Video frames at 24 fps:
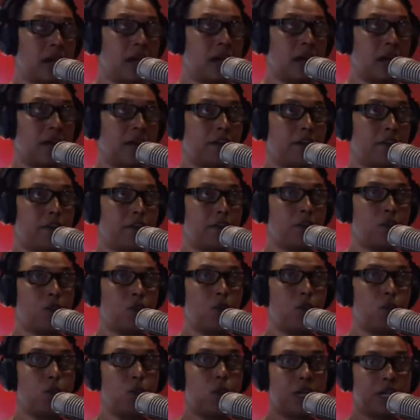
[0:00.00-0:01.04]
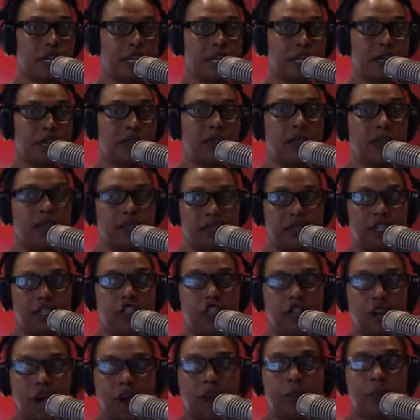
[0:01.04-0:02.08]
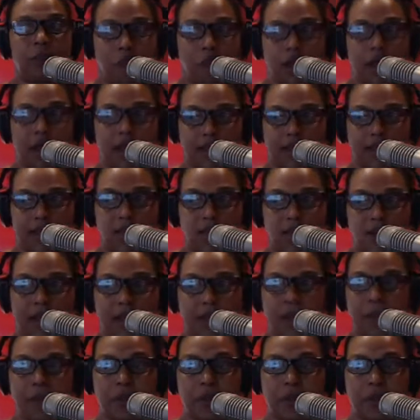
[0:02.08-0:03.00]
of the job market, right?